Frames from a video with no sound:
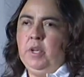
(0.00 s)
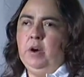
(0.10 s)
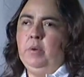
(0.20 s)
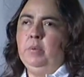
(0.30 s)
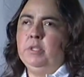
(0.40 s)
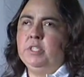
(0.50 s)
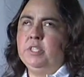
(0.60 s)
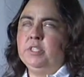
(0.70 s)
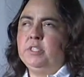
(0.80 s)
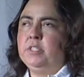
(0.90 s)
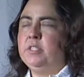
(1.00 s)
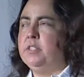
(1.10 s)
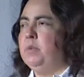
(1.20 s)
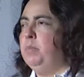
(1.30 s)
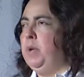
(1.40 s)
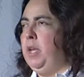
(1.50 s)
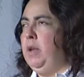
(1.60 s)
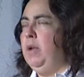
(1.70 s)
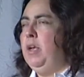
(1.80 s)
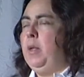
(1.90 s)
know, it would just mean
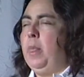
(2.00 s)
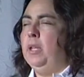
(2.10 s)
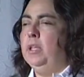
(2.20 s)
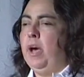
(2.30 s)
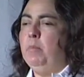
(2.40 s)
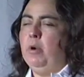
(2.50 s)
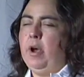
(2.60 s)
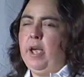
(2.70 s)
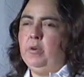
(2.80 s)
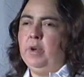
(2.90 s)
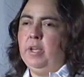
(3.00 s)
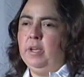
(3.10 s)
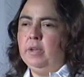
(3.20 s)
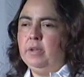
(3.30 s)
a lot more equity